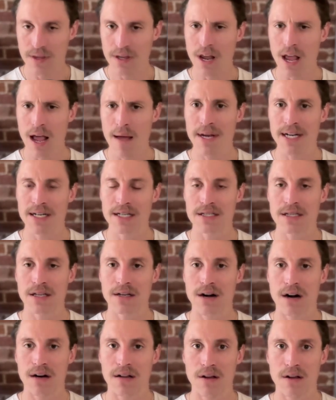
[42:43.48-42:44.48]
I mean, just look
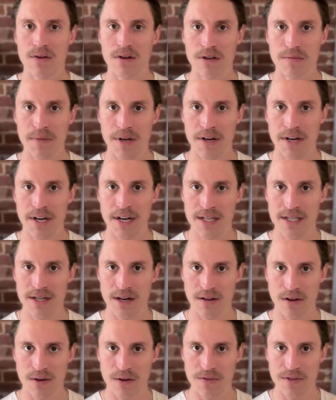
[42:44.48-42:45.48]
at our local communities,
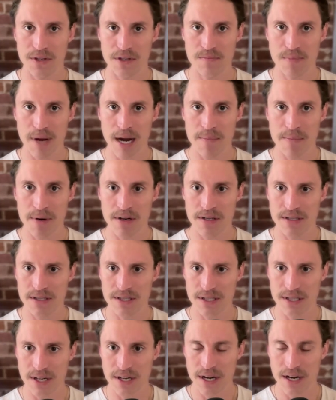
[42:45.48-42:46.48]
our local
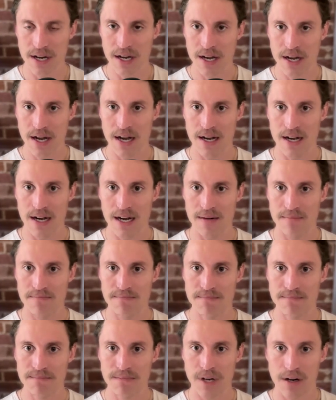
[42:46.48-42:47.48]
newspapers.
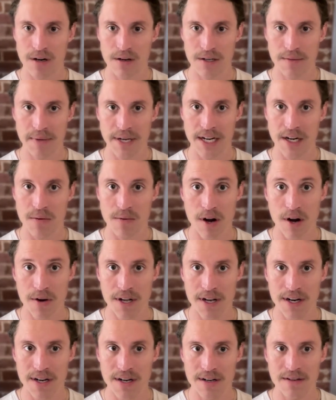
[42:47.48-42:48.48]
They're being
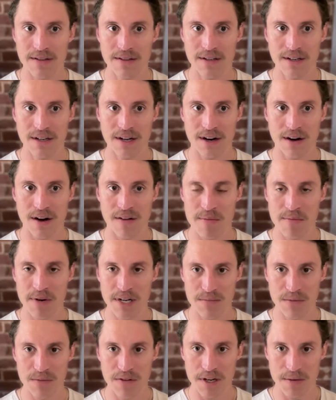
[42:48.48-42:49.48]
eroded, and
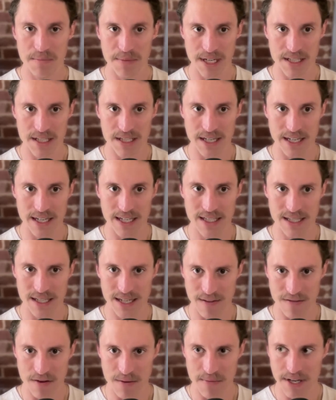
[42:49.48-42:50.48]
everybody's moving to big cities, and
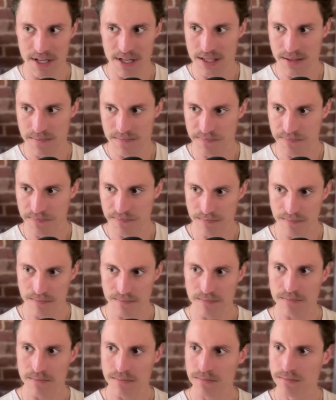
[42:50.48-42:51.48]
everybody's
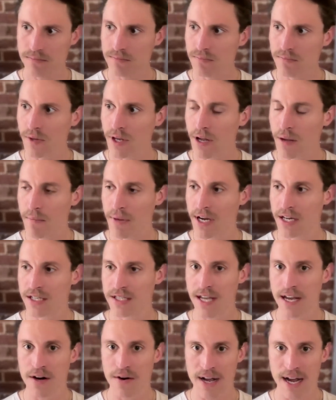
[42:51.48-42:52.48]

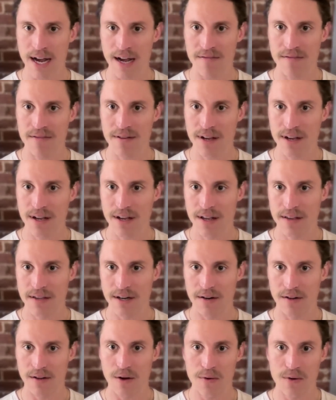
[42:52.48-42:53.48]
because they don't have
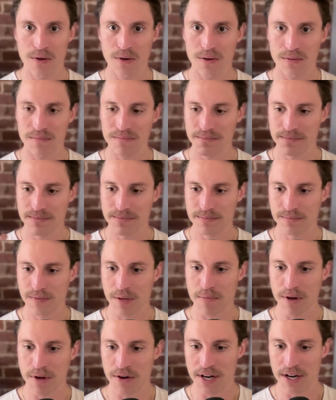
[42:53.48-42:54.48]
their local
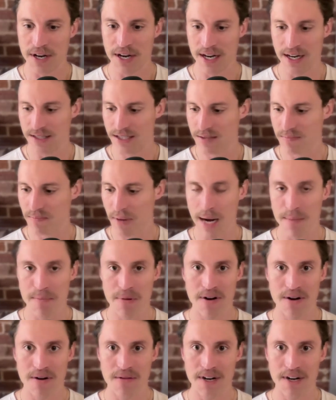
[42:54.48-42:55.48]
community and
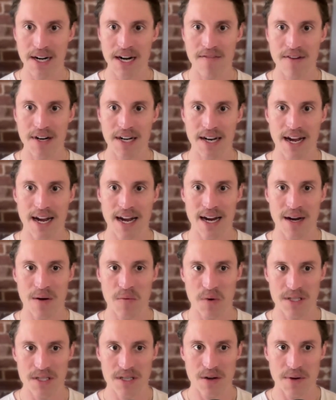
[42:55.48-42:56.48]
paper to read every day and
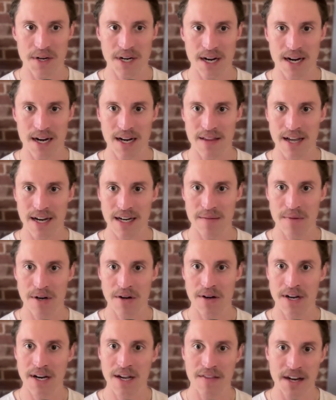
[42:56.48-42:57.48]
what's going on in that
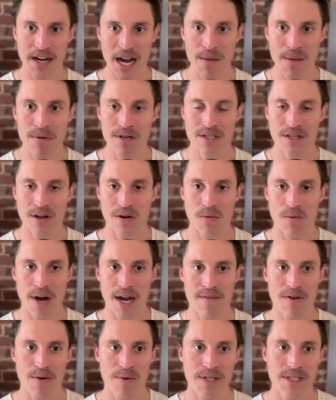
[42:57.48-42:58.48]
community, and the neighbors don't
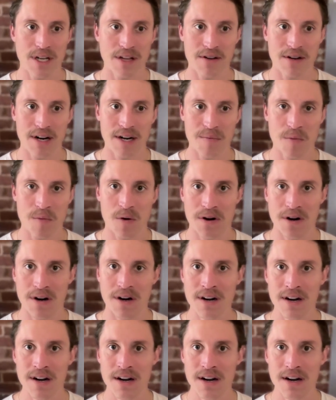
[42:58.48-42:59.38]
wave to each other anymore.